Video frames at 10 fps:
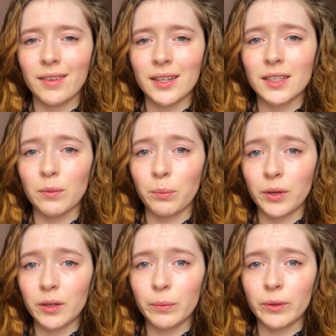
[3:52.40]
that a
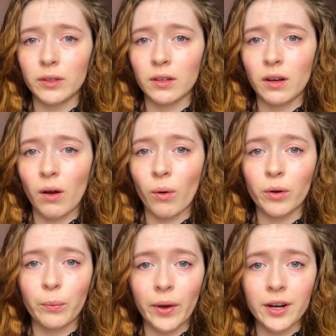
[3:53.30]
people
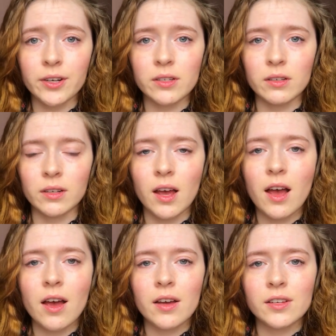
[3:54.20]
or person
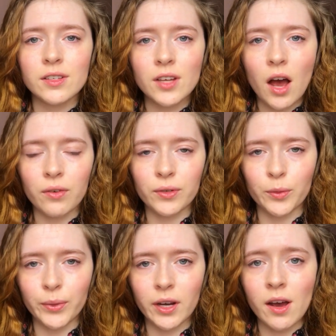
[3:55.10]

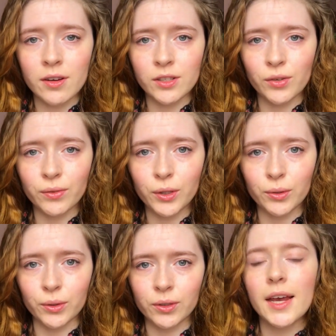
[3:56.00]
suffer because of
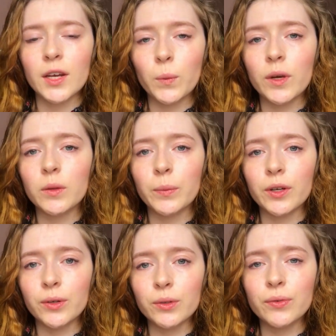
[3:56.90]
you. It will
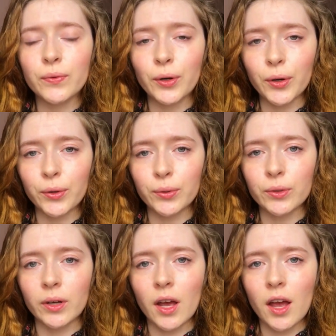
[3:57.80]
be good for
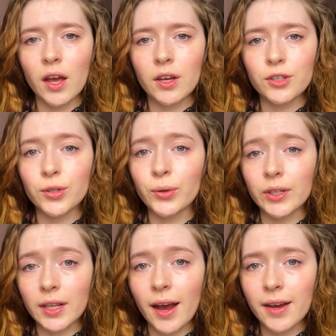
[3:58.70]
you to
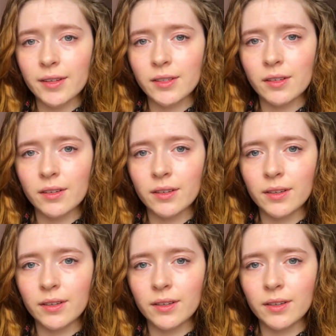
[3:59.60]
realize